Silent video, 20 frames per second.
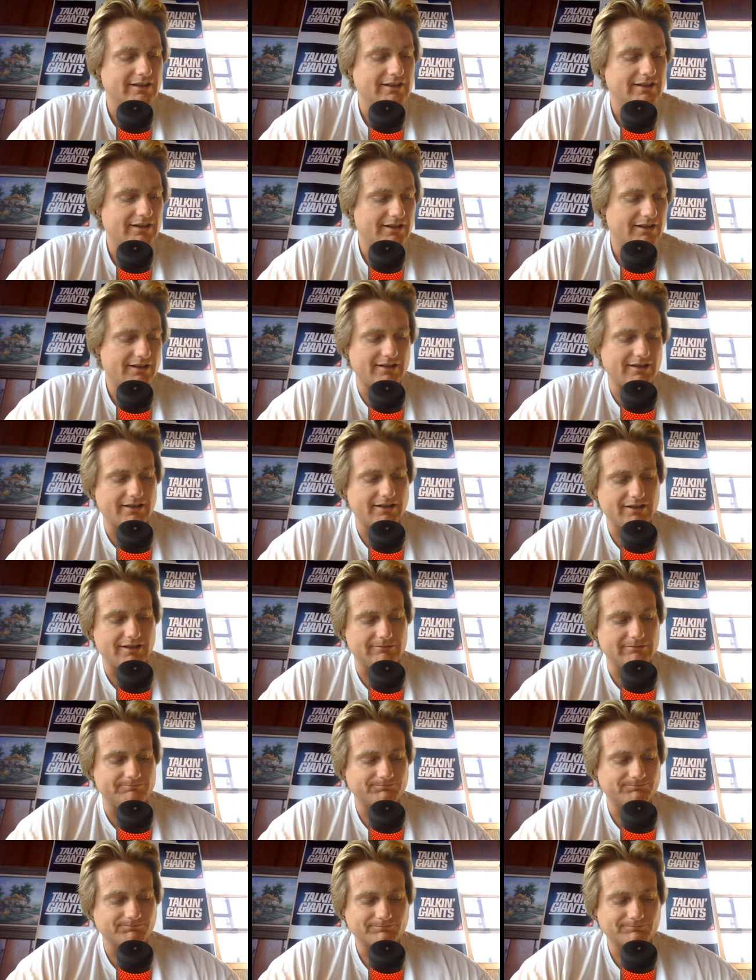Um,
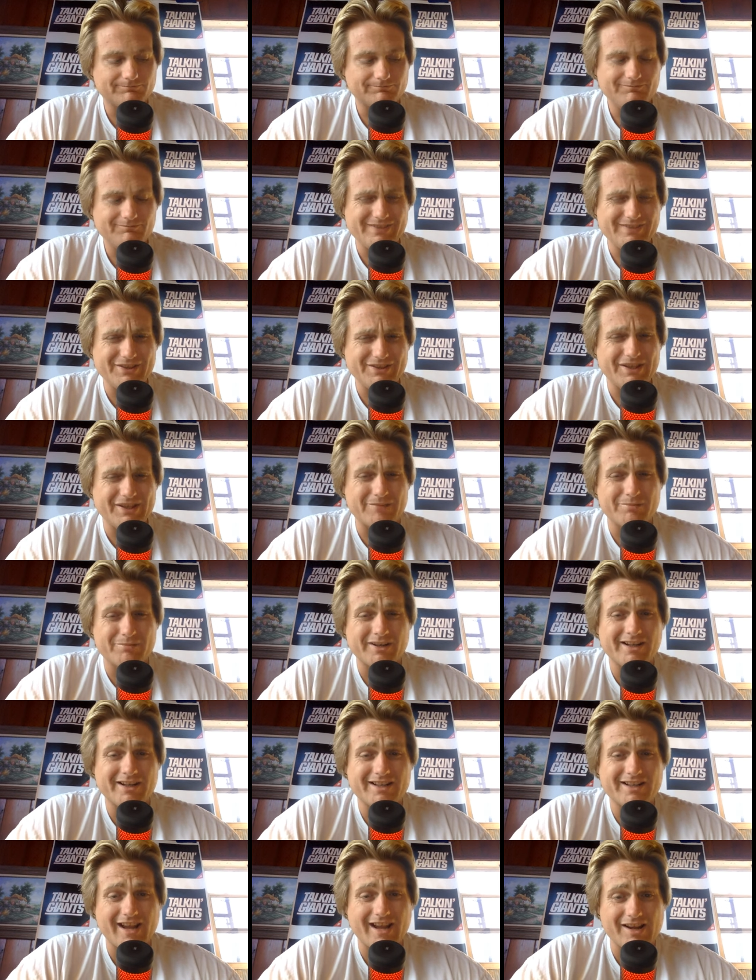they could bring in
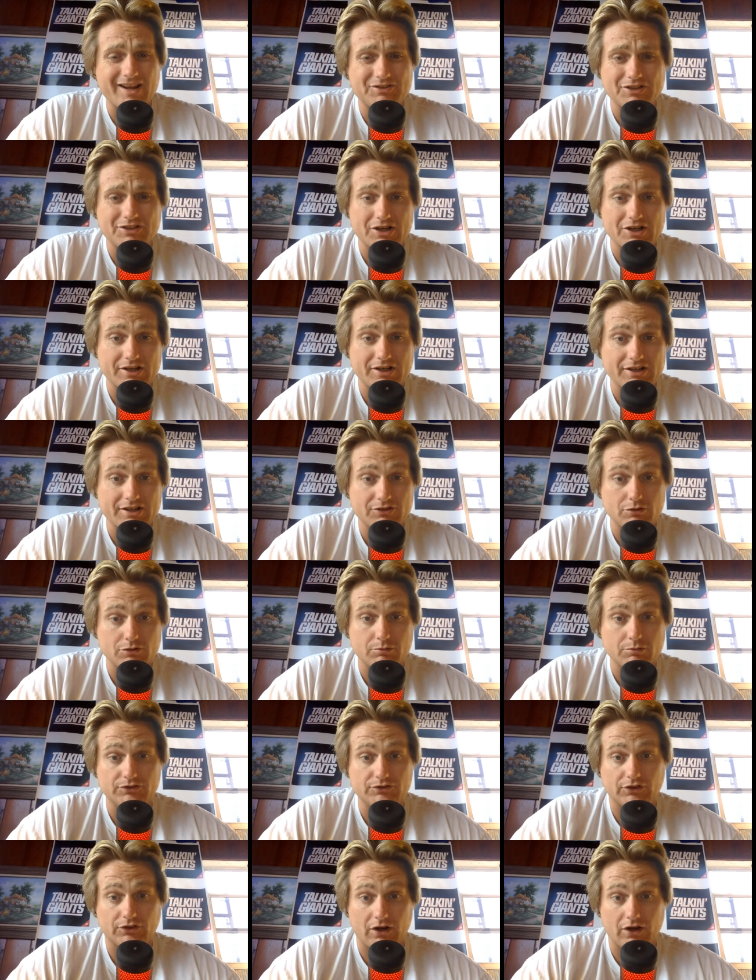Case Cookus, who
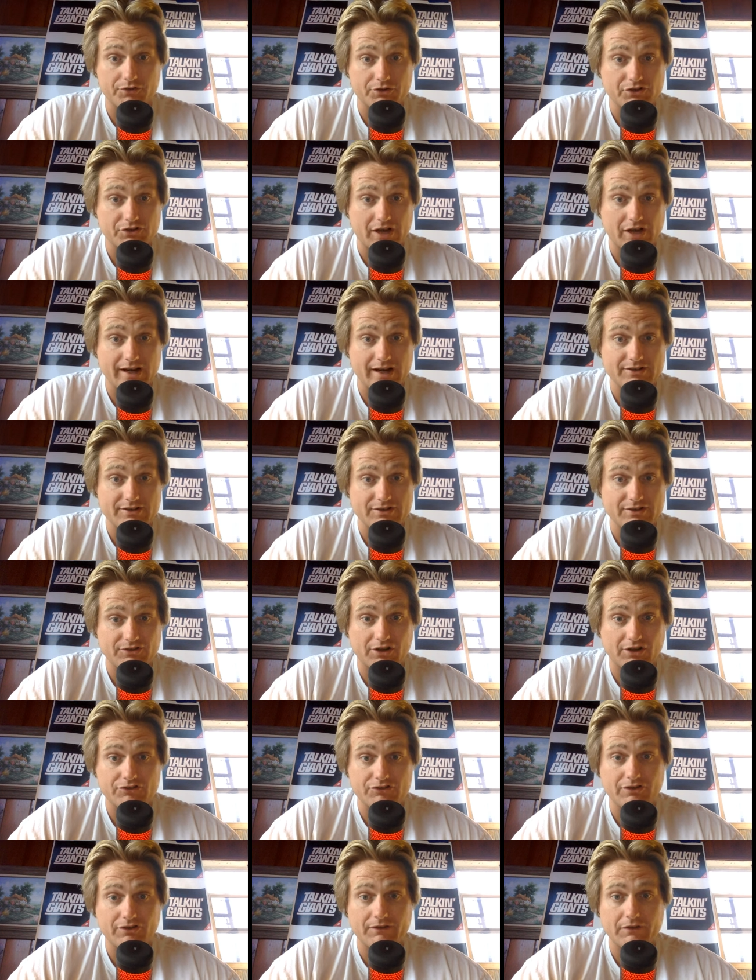was on the Giants. He was an
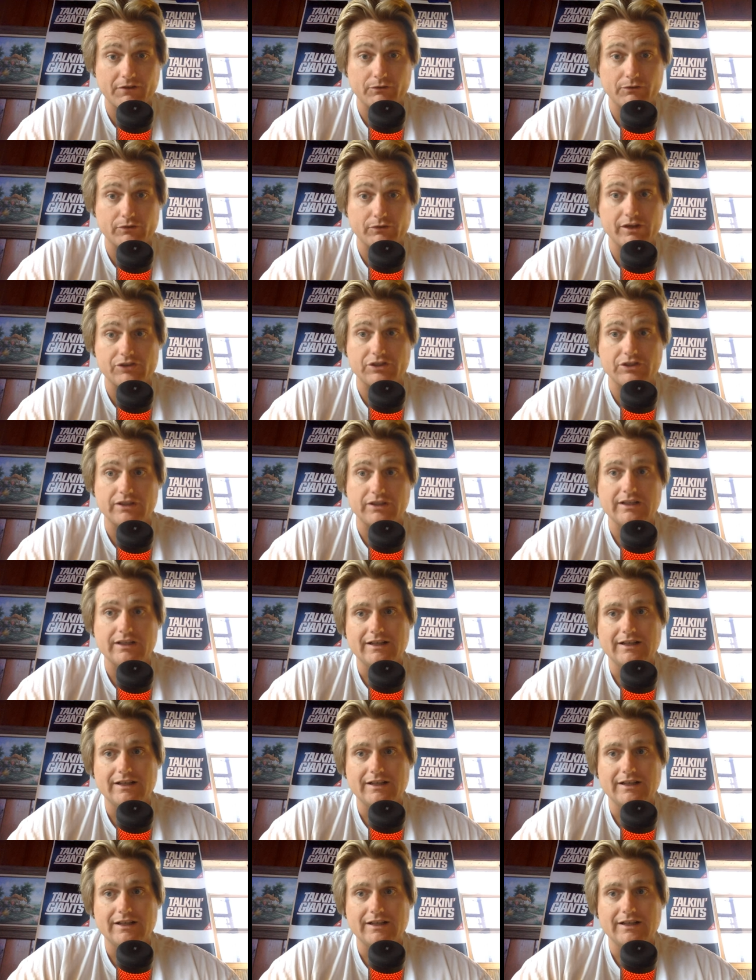undrafted free agent.